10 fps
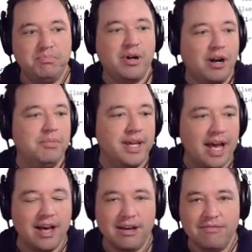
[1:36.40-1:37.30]
probably
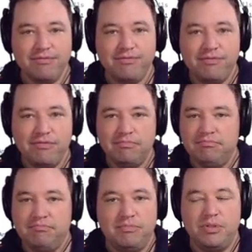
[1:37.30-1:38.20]
have
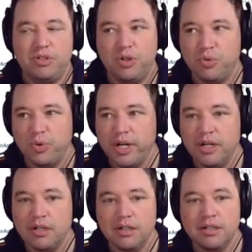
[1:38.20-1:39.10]
a
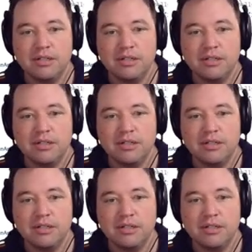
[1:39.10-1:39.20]
career